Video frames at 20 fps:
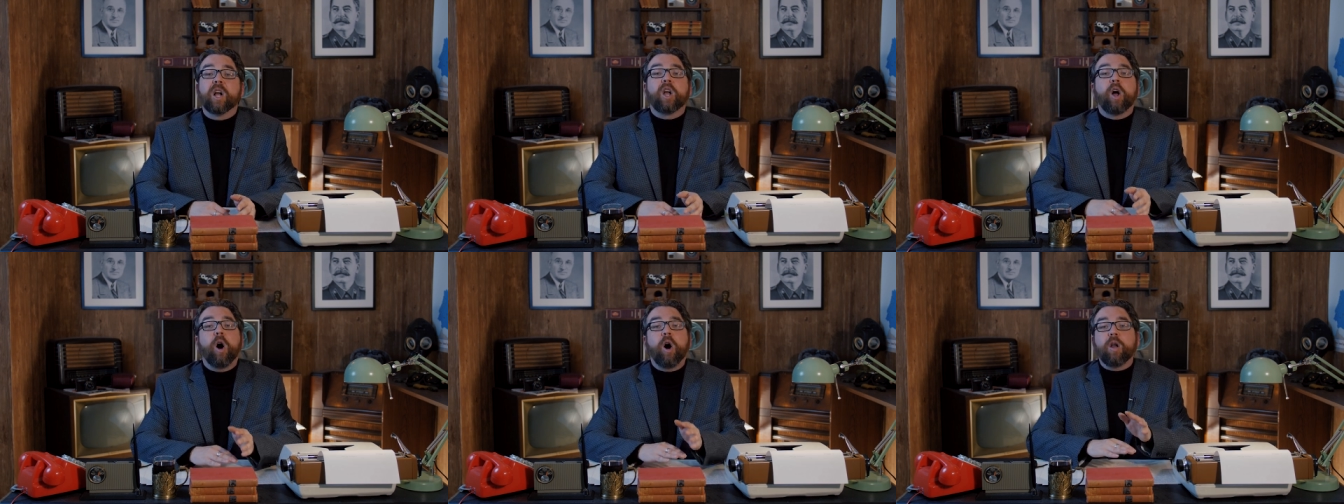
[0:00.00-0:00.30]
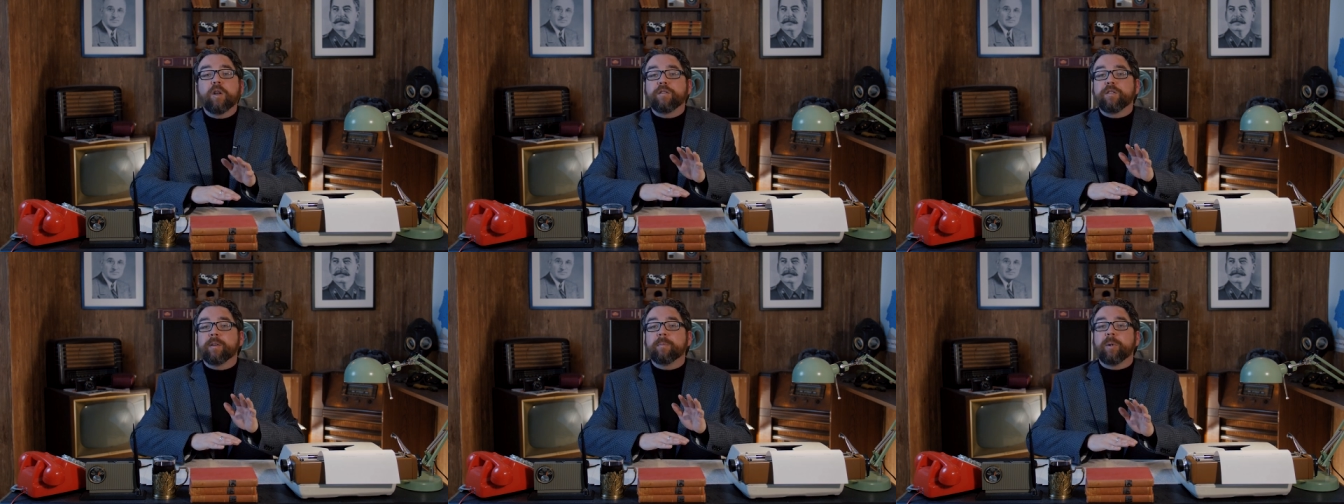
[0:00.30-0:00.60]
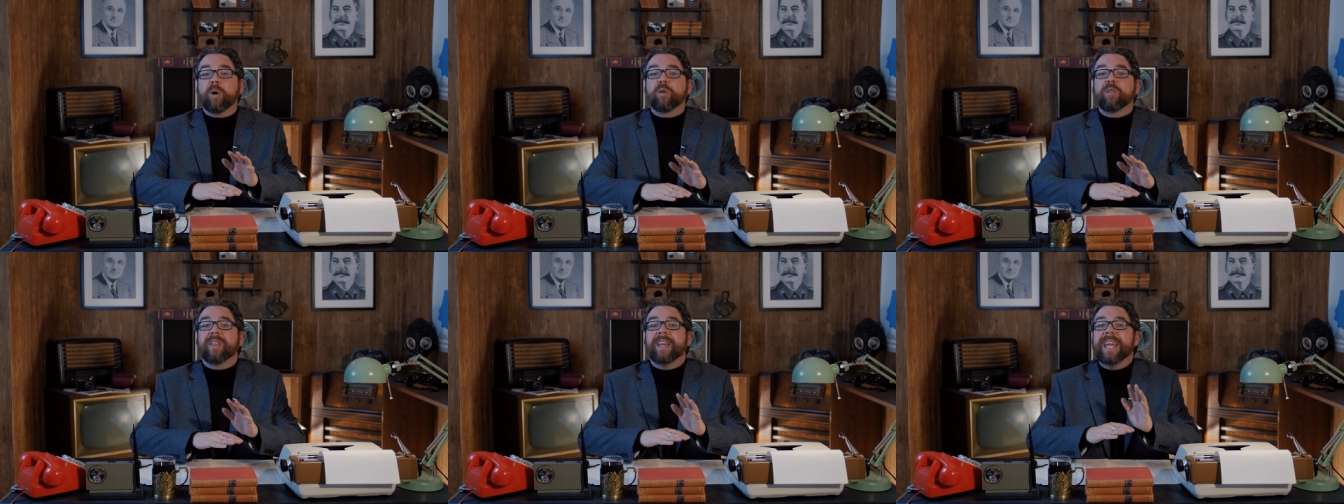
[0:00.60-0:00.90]
called for
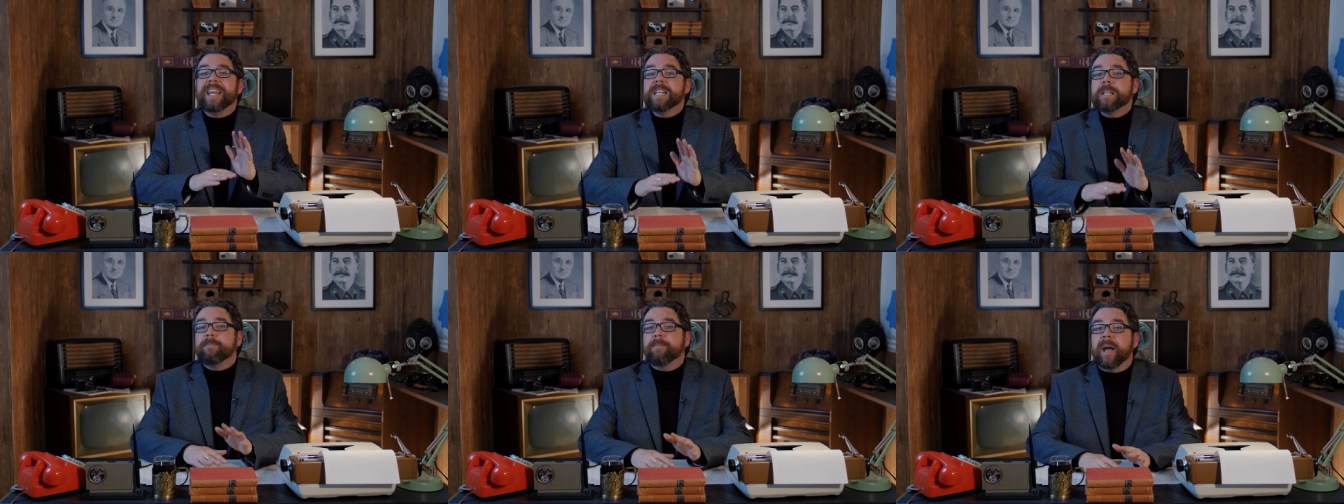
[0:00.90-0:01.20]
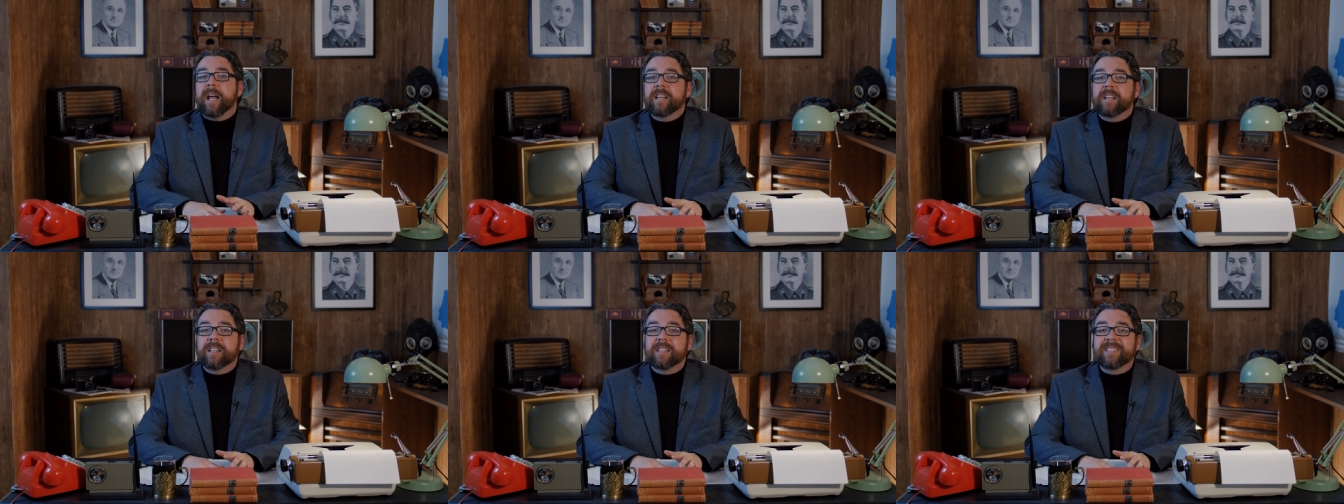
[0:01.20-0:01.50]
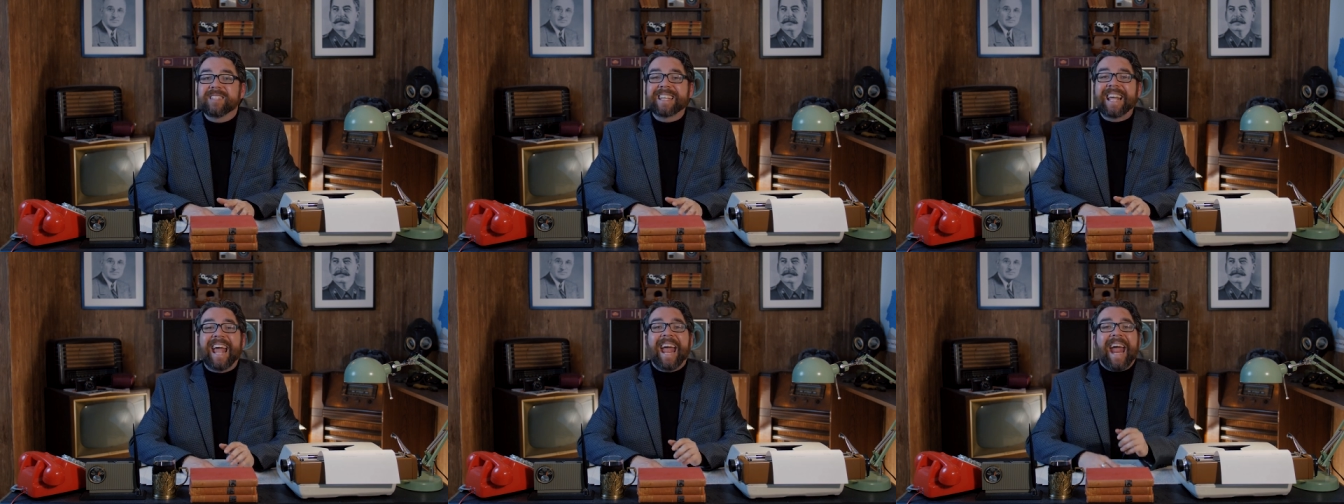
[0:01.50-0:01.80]
both
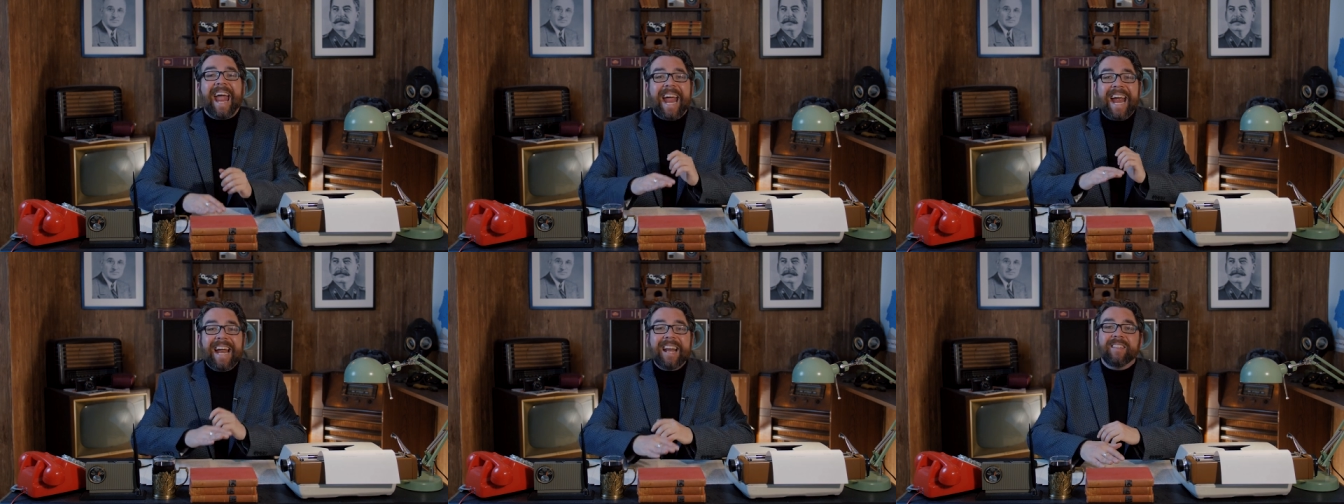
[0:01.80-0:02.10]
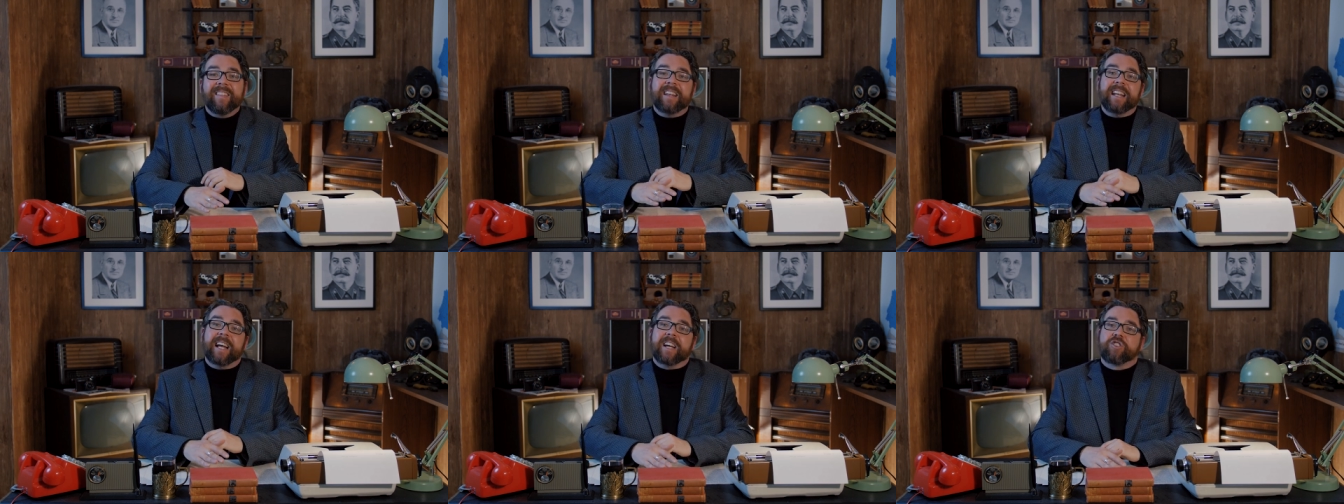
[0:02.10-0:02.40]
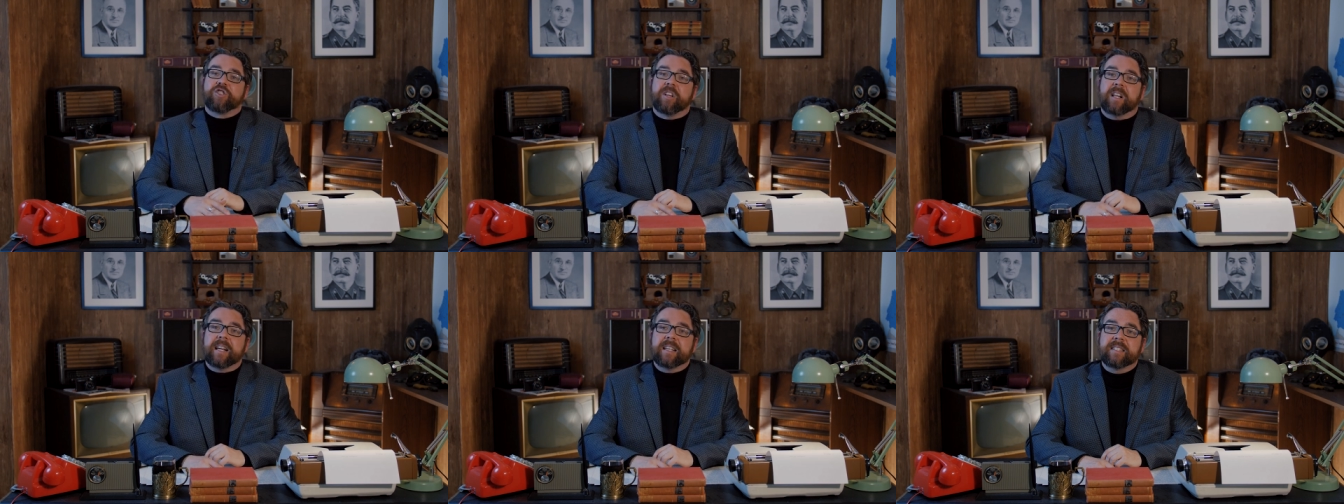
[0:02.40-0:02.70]
independence and the
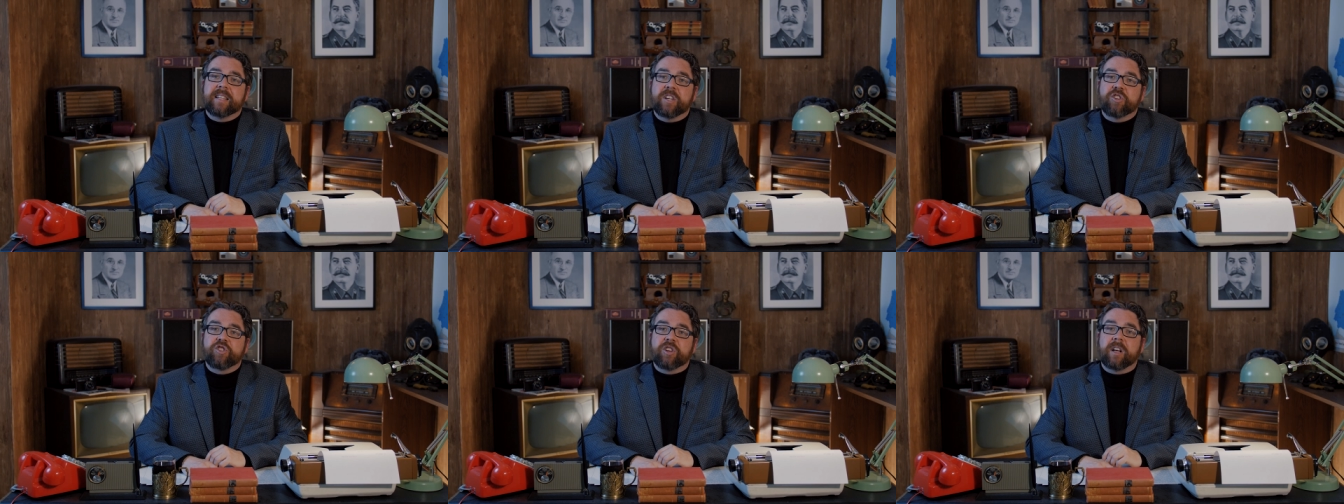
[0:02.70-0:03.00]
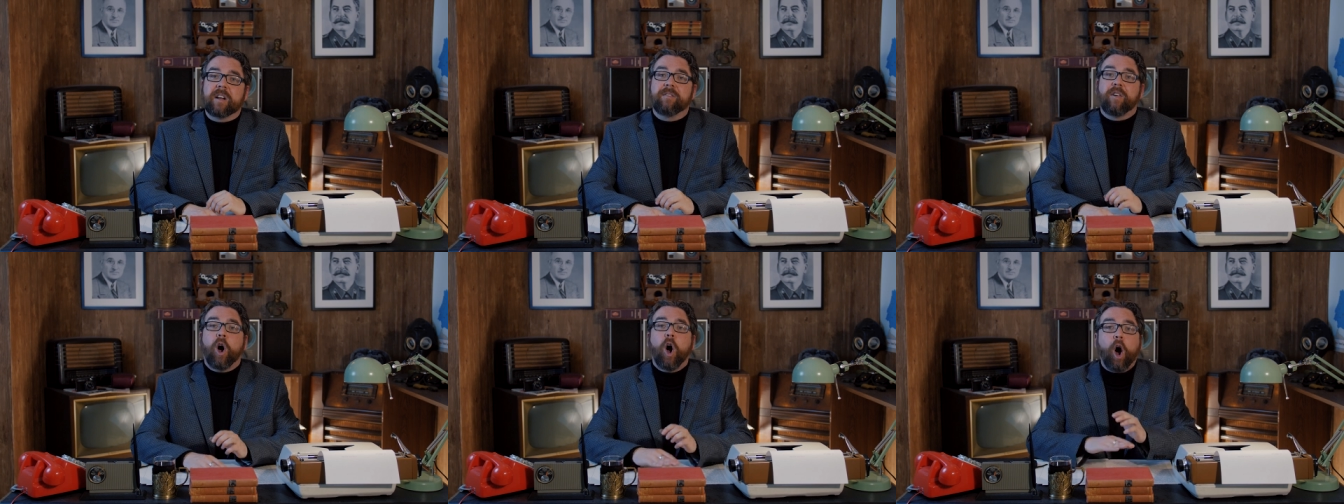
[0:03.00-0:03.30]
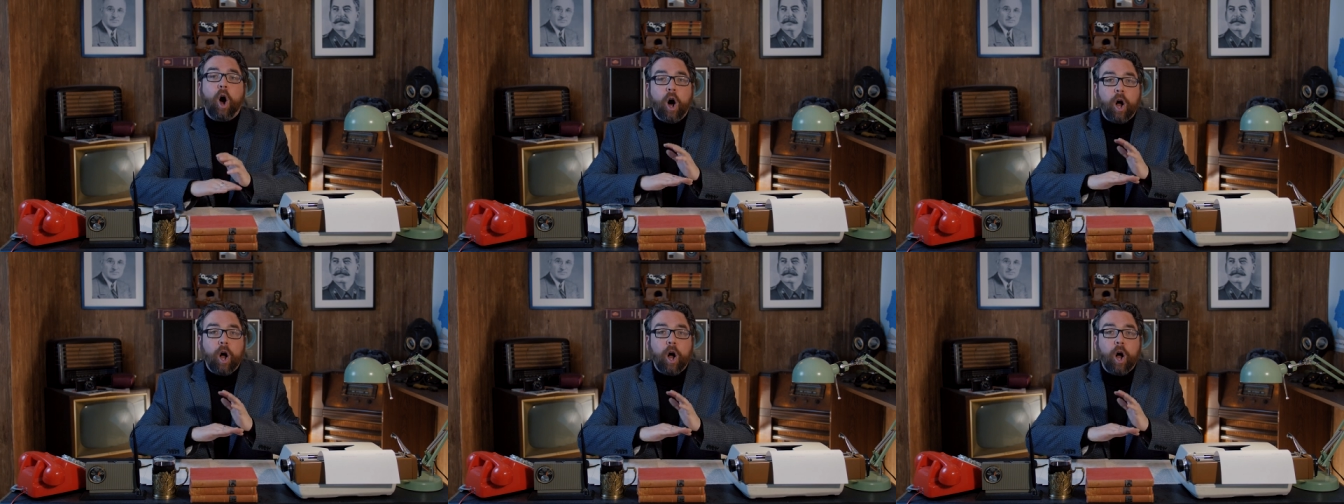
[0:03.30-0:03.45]
nationalization of